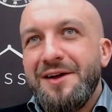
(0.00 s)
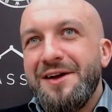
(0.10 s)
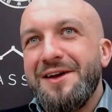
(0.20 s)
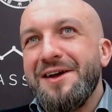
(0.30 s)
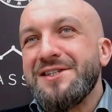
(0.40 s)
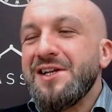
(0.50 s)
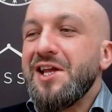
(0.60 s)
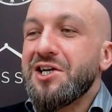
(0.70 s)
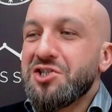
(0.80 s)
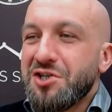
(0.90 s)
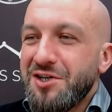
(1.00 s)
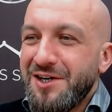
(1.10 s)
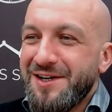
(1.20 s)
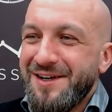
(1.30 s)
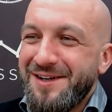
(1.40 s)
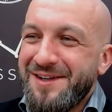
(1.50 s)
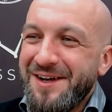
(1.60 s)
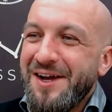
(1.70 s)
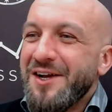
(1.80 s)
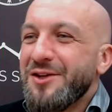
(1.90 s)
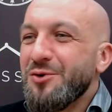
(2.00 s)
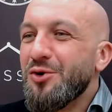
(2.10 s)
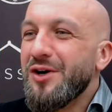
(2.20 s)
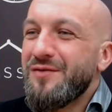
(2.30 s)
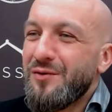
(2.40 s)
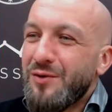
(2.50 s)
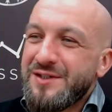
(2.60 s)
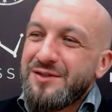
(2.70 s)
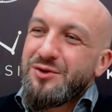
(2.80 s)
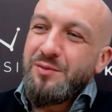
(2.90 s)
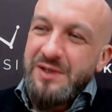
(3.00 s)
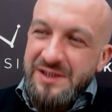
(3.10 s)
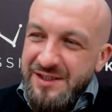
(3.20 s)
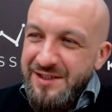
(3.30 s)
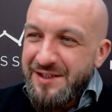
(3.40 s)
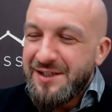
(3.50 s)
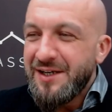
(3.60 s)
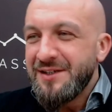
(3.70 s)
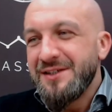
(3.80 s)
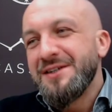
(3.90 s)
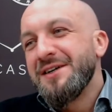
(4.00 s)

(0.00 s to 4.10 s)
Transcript: as a lecture to whoever wants to do a business like that,